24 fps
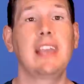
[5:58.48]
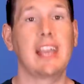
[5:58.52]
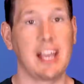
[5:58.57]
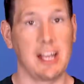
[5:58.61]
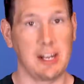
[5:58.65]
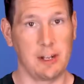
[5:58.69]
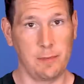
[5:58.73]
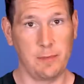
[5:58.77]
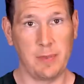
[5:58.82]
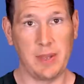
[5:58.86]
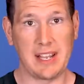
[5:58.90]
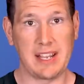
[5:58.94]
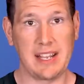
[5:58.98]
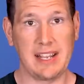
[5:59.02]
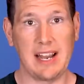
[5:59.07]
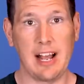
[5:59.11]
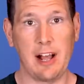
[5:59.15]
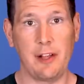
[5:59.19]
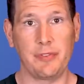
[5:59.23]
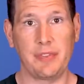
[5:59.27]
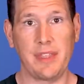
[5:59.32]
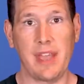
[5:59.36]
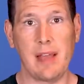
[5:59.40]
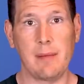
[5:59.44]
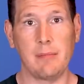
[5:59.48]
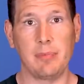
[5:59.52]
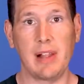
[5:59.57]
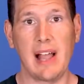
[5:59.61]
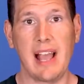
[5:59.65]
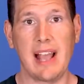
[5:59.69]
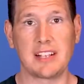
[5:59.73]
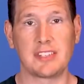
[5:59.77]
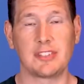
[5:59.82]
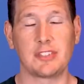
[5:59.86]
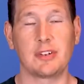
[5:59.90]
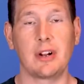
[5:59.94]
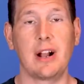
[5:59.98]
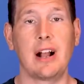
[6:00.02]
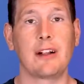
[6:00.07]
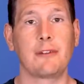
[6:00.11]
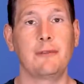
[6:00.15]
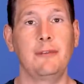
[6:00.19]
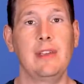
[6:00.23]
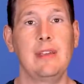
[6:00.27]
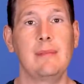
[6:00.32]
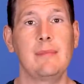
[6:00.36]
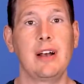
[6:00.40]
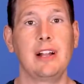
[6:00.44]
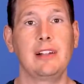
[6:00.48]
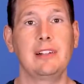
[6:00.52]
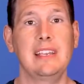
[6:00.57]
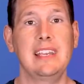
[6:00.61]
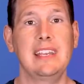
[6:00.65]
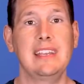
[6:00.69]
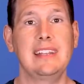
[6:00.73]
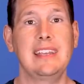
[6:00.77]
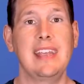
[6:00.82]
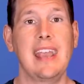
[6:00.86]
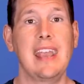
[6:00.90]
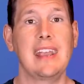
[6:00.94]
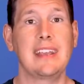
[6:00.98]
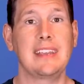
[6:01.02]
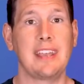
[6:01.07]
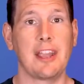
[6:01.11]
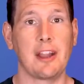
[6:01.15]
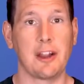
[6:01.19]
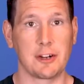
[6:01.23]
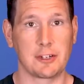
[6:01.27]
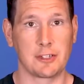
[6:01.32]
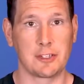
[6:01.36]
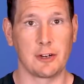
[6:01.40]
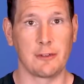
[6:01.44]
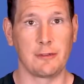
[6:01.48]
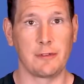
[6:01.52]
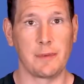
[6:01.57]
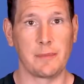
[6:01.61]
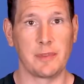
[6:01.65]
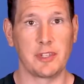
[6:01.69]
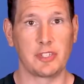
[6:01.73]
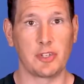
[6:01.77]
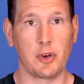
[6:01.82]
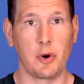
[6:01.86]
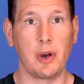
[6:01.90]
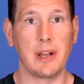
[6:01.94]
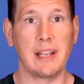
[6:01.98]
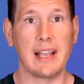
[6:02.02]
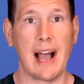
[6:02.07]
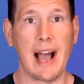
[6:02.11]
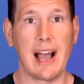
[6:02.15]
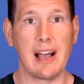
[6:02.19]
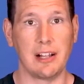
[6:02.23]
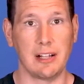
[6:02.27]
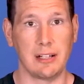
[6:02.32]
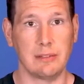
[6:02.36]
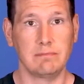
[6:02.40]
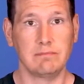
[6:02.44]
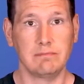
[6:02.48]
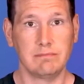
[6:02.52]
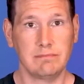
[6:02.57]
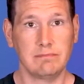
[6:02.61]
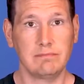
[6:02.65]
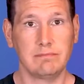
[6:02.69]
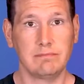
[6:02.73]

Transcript: kid picking out that black, strong female lead gay character from the toy aisle.